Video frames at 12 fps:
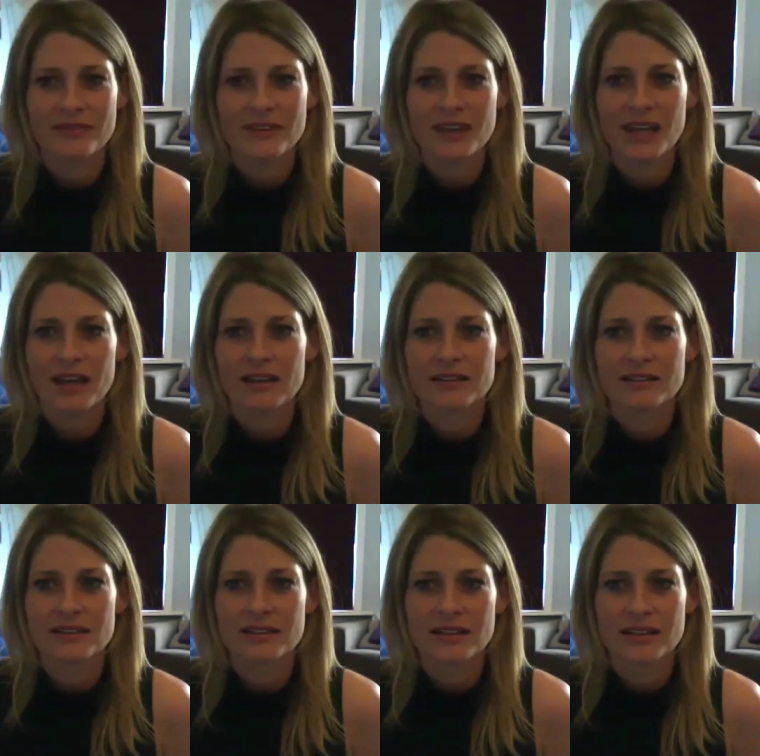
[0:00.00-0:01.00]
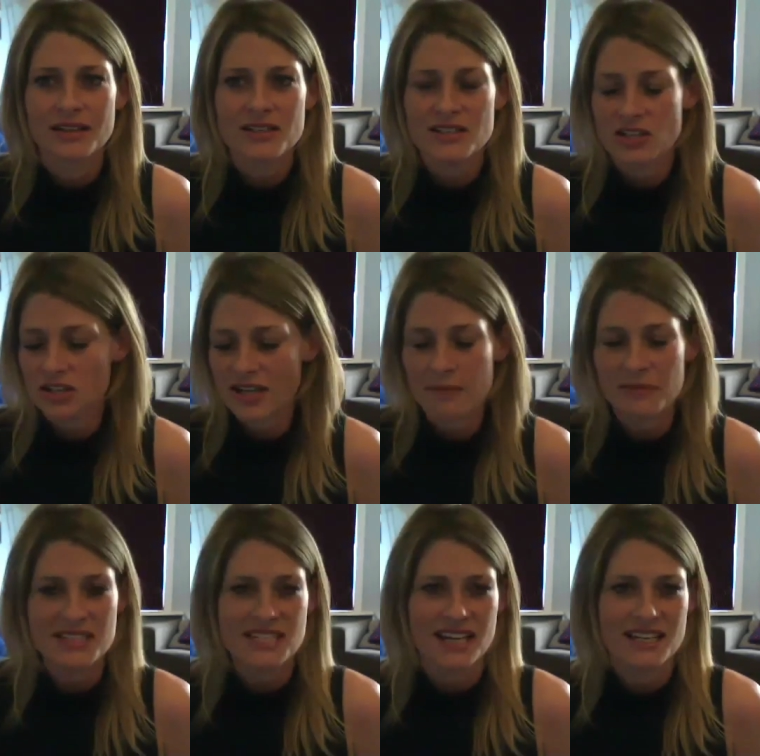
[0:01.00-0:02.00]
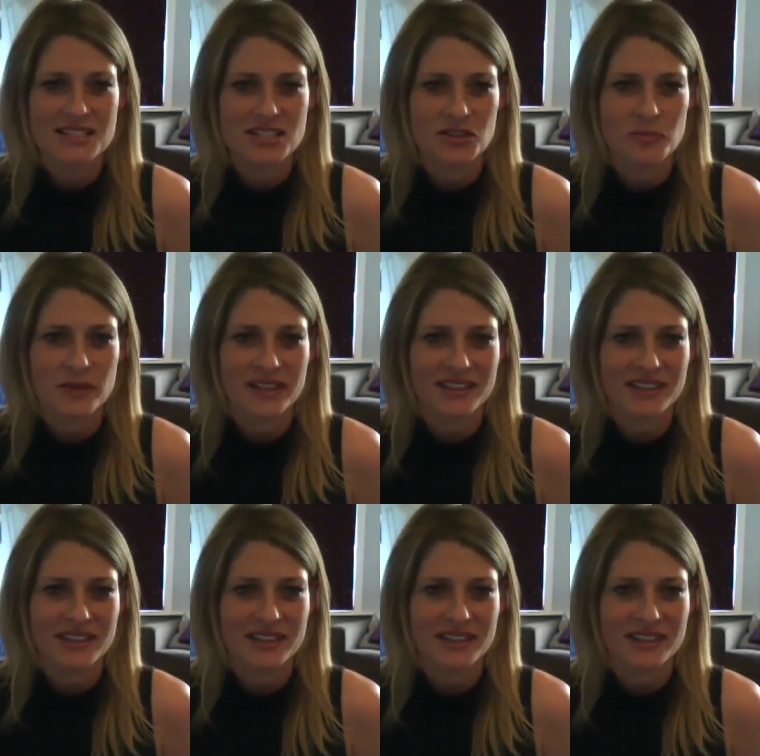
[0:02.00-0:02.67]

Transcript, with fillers: yeah it's a good habit to get into but